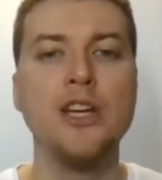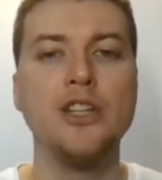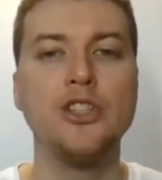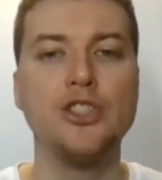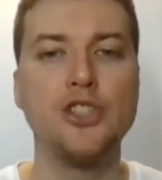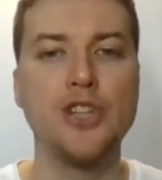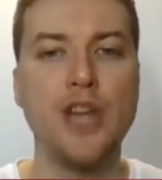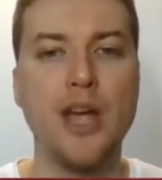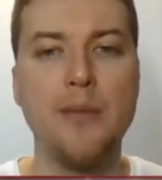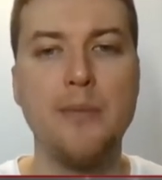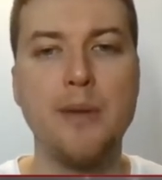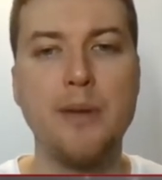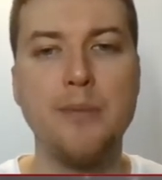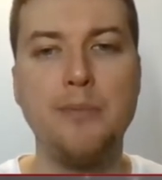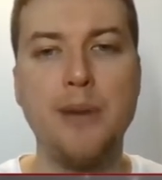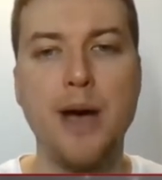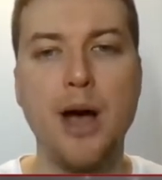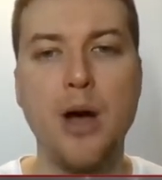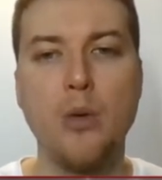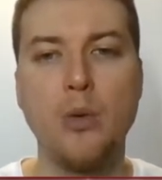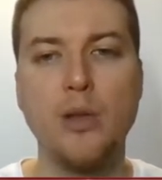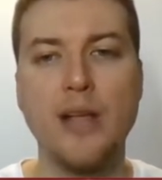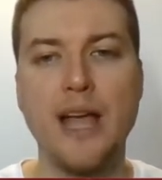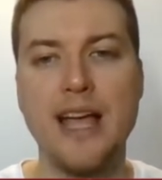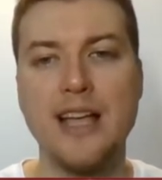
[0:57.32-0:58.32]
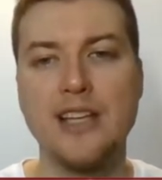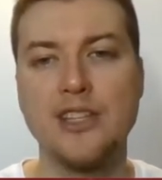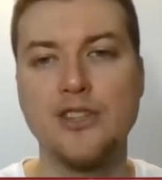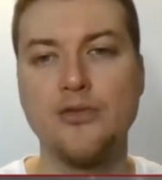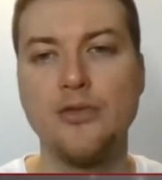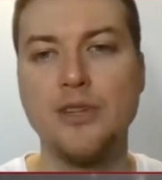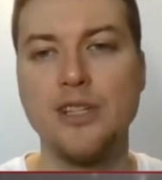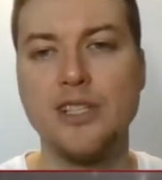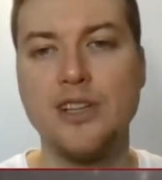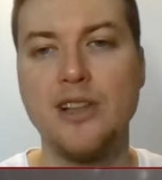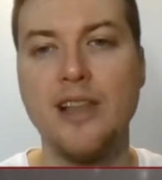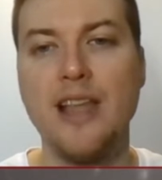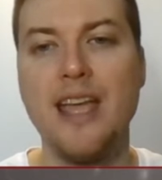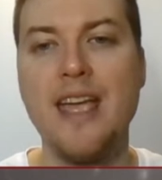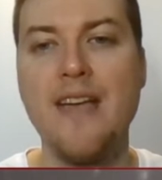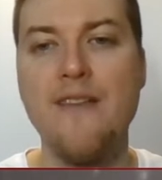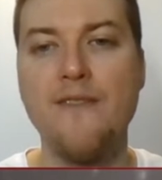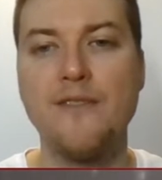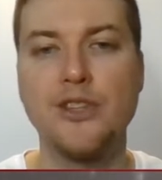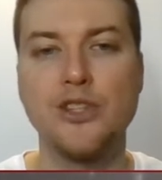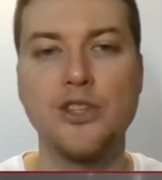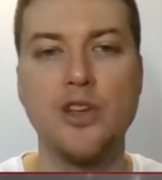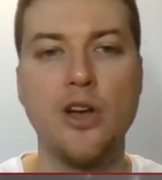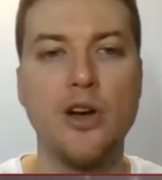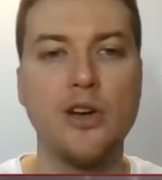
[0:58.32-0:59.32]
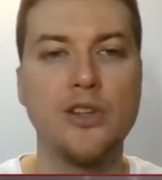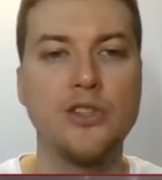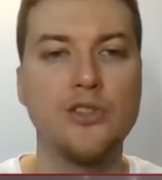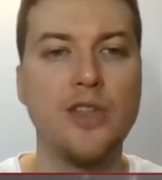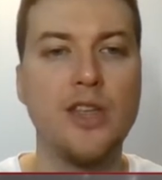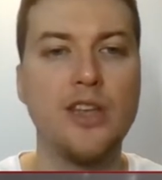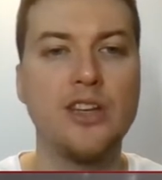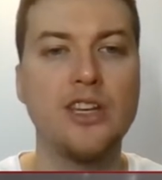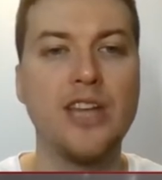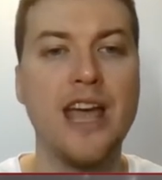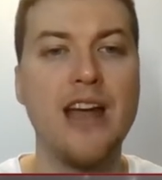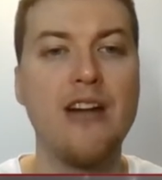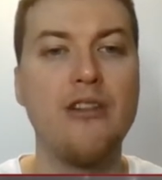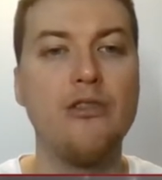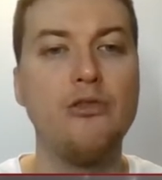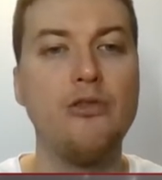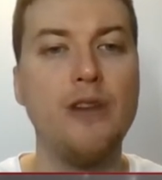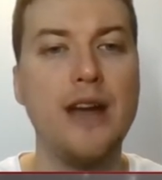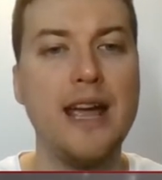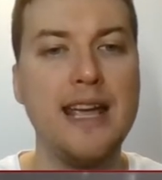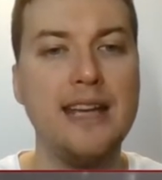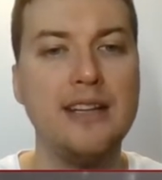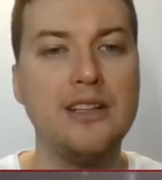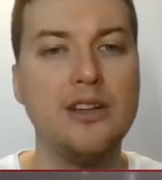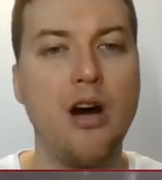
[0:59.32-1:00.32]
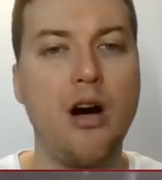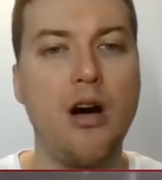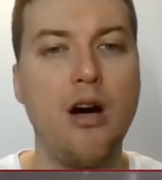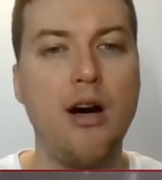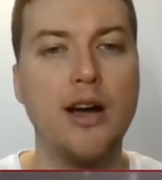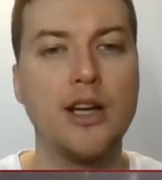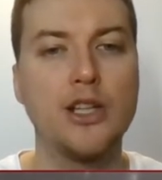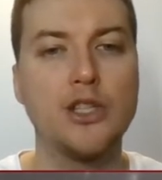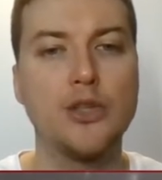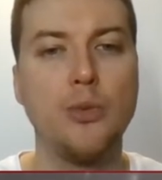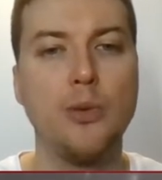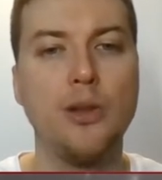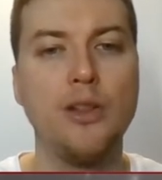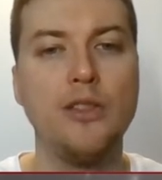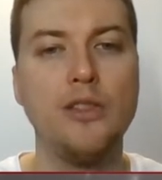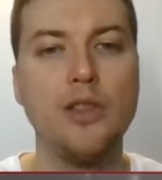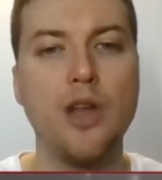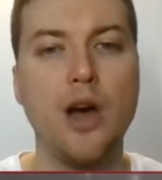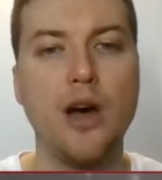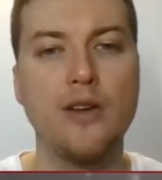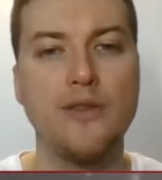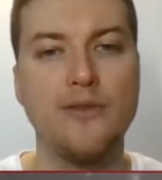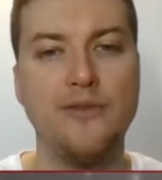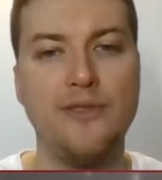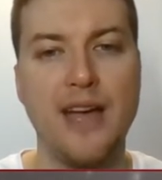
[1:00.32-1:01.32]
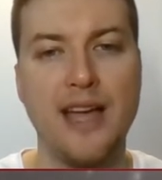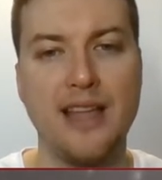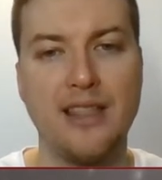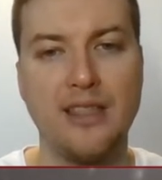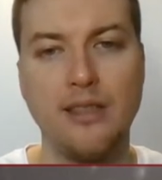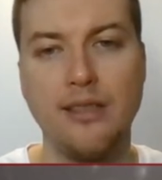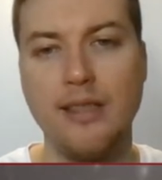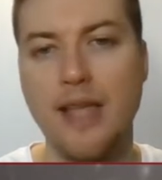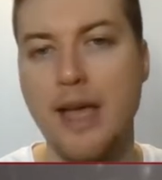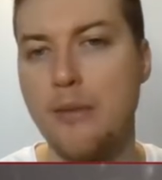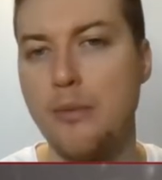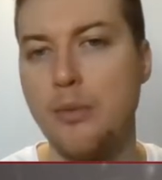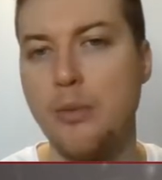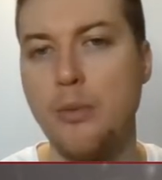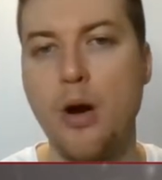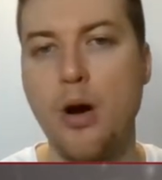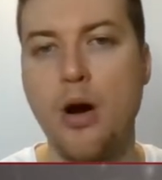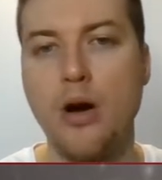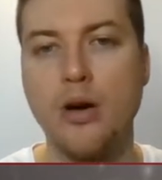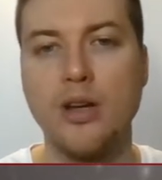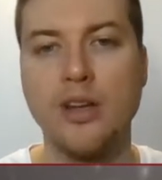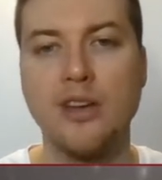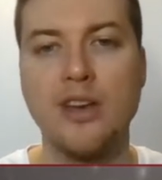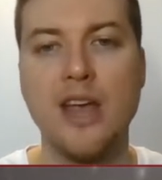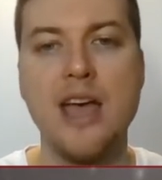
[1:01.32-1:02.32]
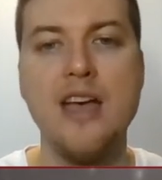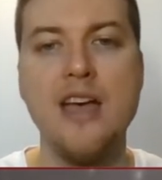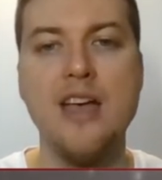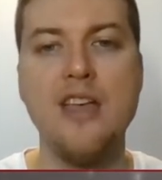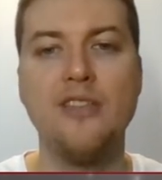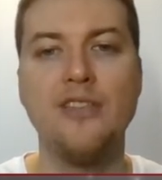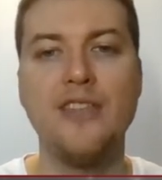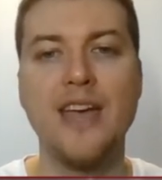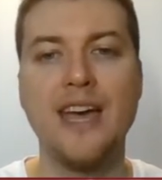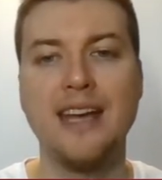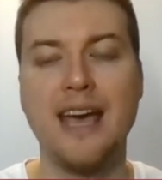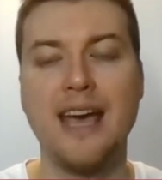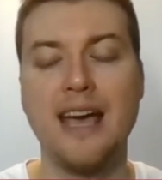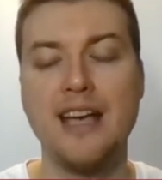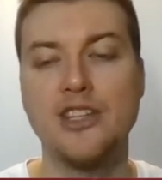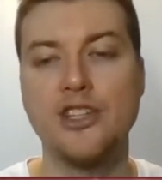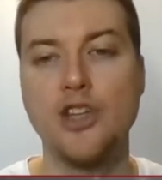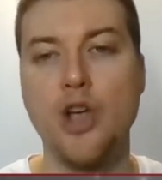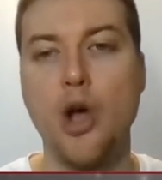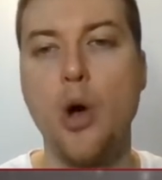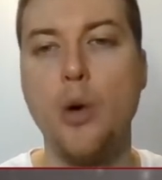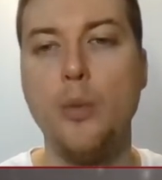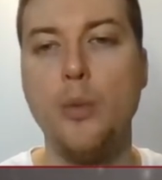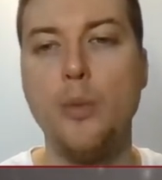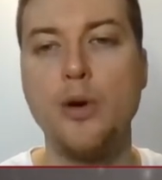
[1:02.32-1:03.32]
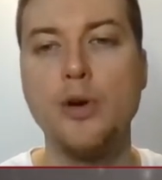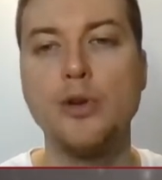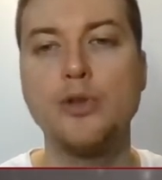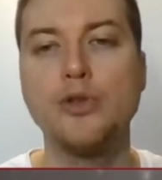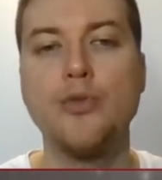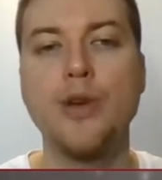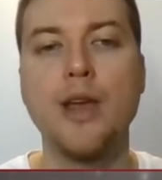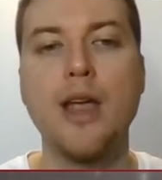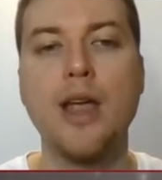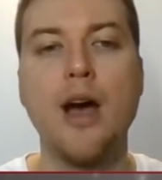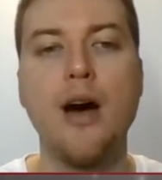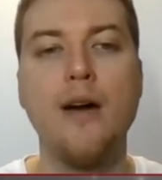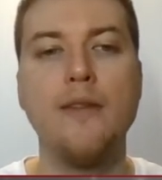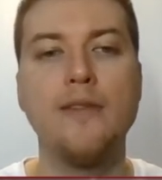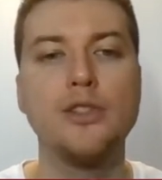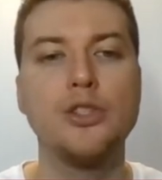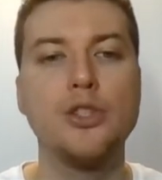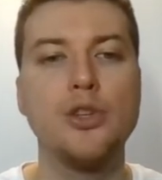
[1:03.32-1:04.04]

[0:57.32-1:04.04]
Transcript: Chairman Powell has recently emphasized that rate hikes will not affect the labor market that has almost recovered